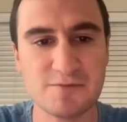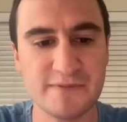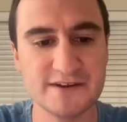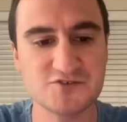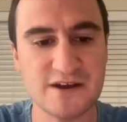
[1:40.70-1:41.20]
about
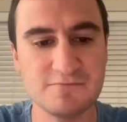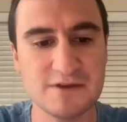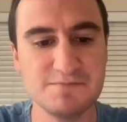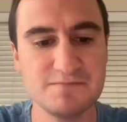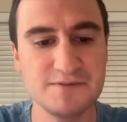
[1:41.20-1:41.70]
Mike Trout
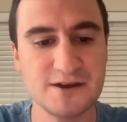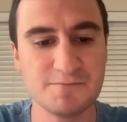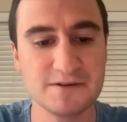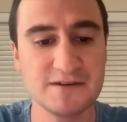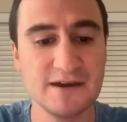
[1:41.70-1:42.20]
maybe
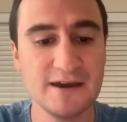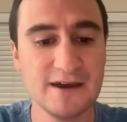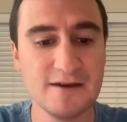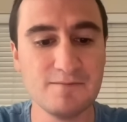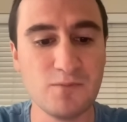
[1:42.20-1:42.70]
becoming
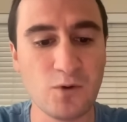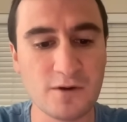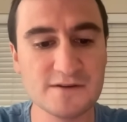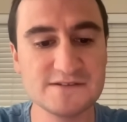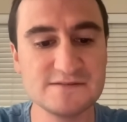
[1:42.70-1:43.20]

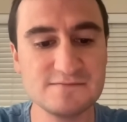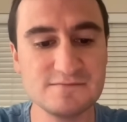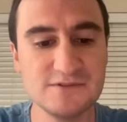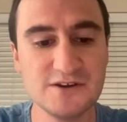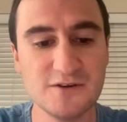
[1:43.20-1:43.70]
more,
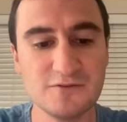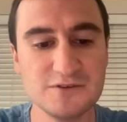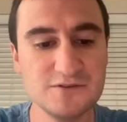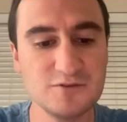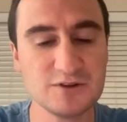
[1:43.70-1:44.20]
you know,
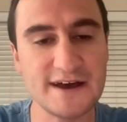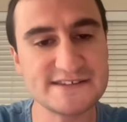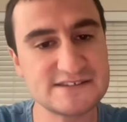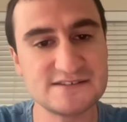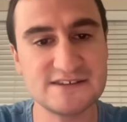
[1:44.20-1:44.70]

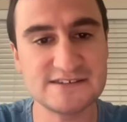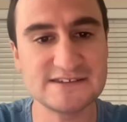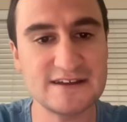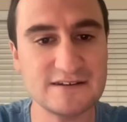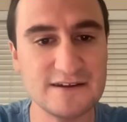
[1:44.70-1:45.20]
utilized as a
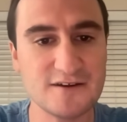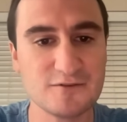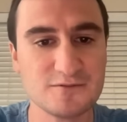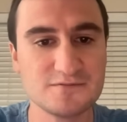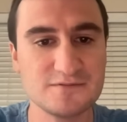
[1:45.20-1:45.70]
designated
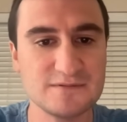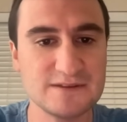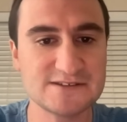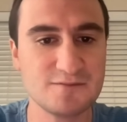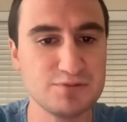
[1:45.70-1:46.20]
hitter, and
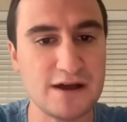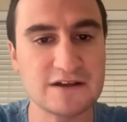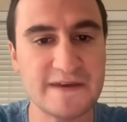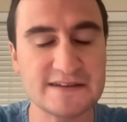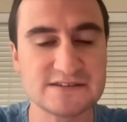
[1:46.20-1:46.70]
this could
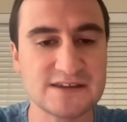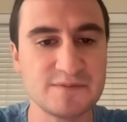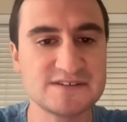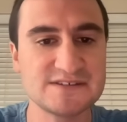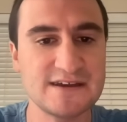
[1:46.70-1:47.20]
block that to
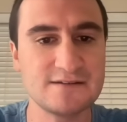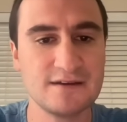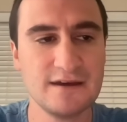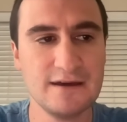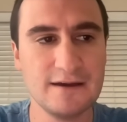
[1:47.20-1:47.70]
some extent.
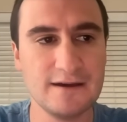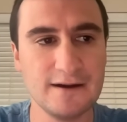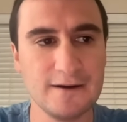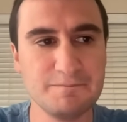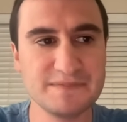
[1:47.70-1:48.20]

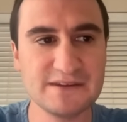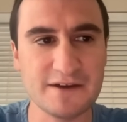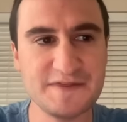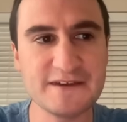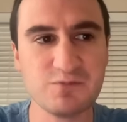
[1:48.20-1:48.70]
Um, now,
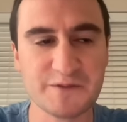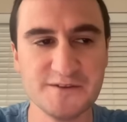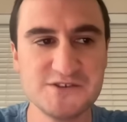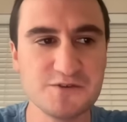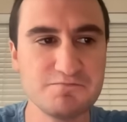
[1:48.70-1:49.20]
I think what
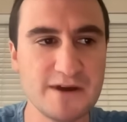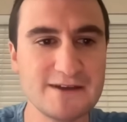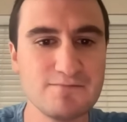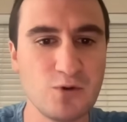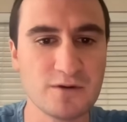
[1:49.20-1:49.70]
they'll do with
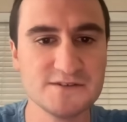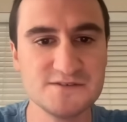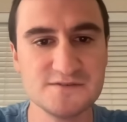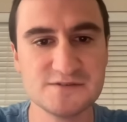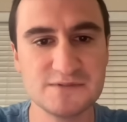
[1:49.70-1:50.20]
Mike Moore is
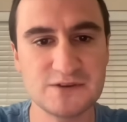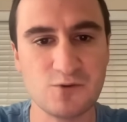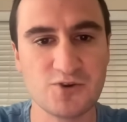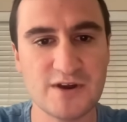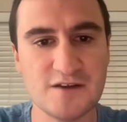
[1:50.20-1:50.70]
use him in the
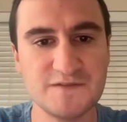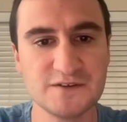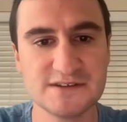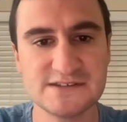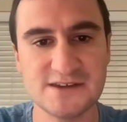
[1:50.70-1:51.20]
corner
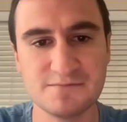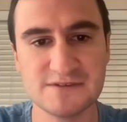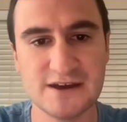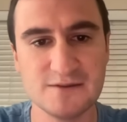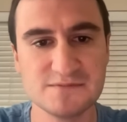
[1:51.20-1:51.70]
outfield at
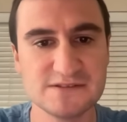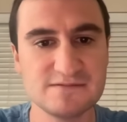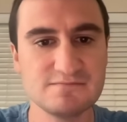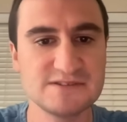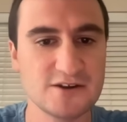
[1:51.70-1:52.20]
sometimes
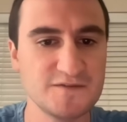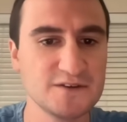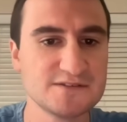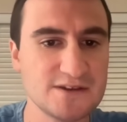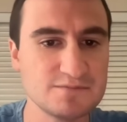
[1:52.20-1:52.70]
and center
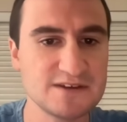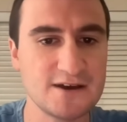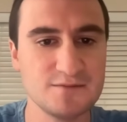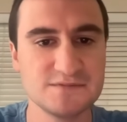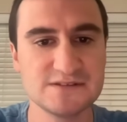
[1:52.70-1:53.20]
field
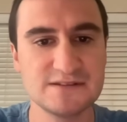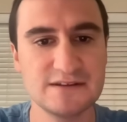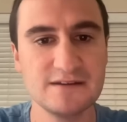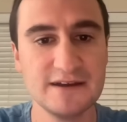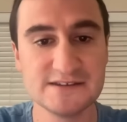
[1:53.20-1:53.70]
sometimes, and
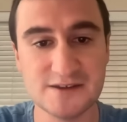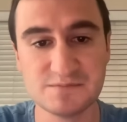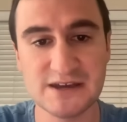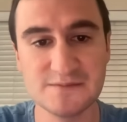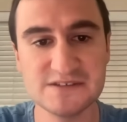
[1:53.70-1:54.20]
then
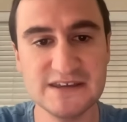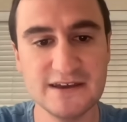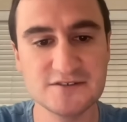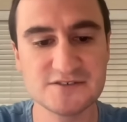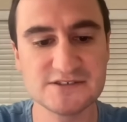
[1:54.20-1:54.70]
sometimes
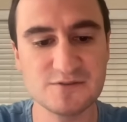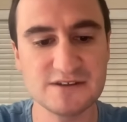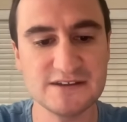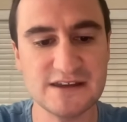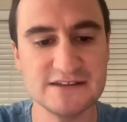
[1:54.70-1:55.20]
DH. And so
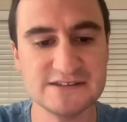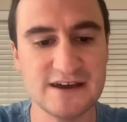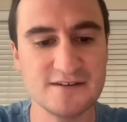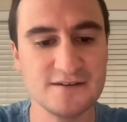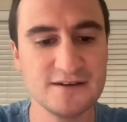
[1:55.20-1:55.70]
it, it's
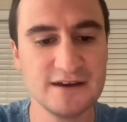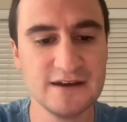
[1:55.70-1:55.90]
not a,